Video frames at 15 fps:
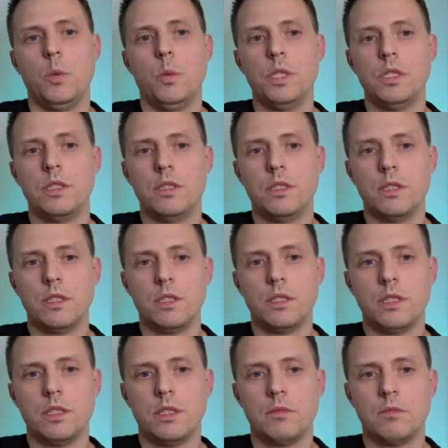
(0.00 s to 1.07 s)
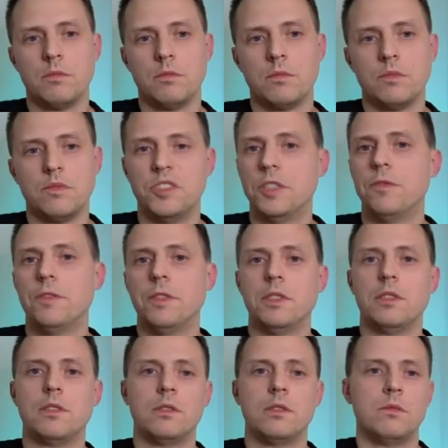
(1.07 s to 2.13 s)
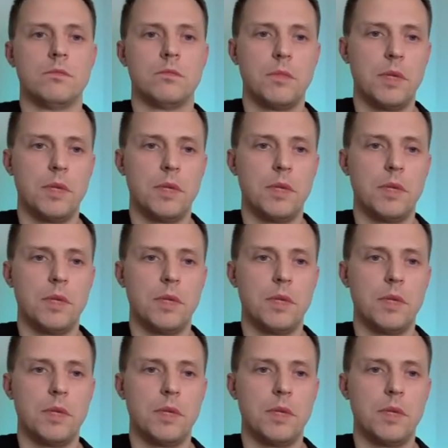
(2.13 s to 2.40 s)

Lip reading: with the different